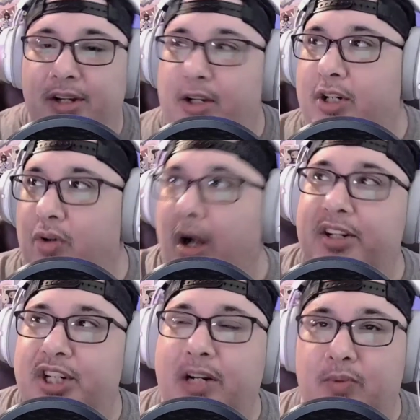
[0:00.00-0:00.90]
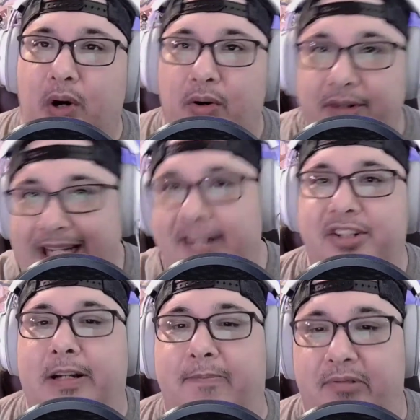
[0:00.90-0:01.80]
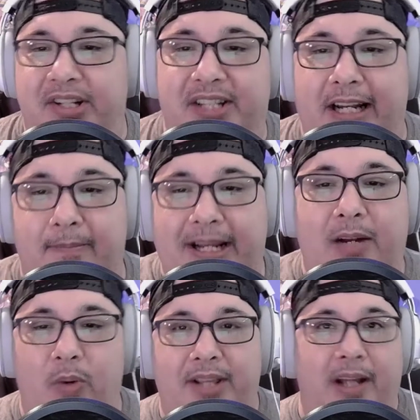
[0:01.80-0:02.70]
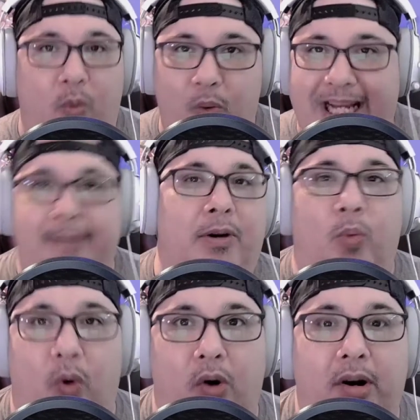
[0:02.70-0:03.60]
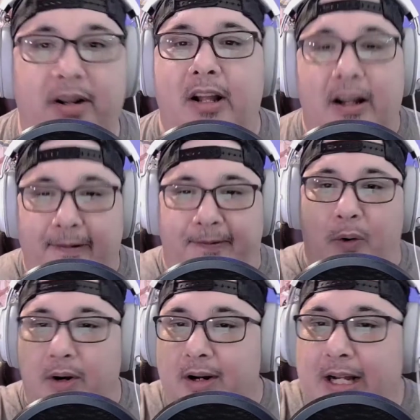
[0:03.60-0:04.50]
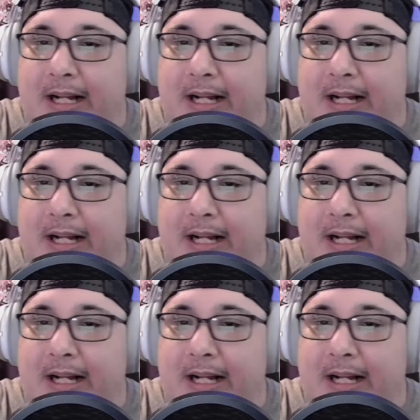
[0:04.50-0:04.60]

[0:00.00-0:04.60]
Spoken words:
Crunchyroll needs to present me with a Weeb Award for